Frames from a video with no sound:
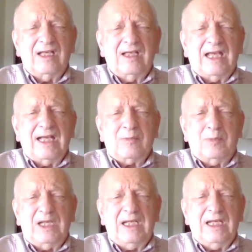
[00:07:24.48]

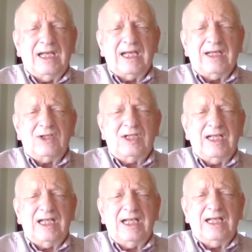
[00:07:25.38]
8P,
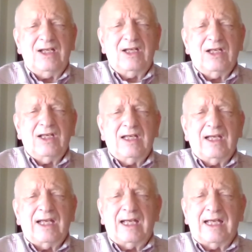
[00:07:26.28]
8T,
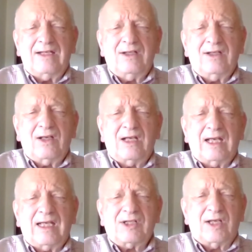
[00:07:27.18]
and
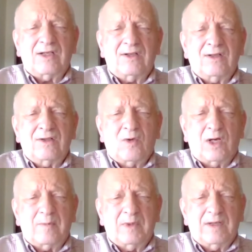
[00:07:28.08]
as I had done quite
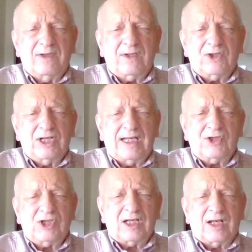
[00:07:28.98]
a bit of the
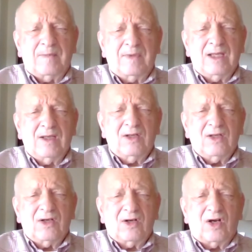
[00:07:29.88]
chasing
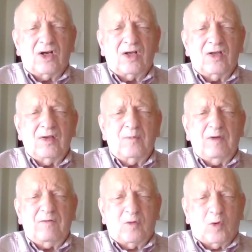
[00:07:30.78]

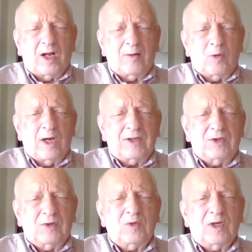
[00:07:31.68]
before I went
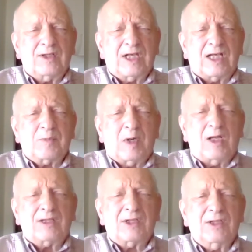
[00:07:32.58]
to test
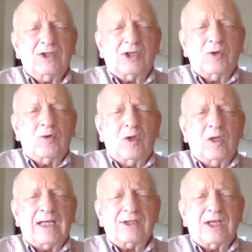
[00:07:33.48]
pilot
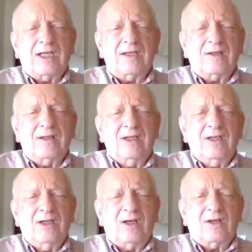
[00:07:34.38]
school as a
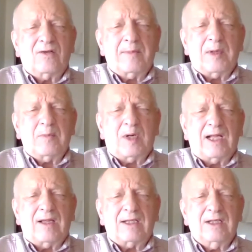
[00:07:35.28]
Grumman pilot,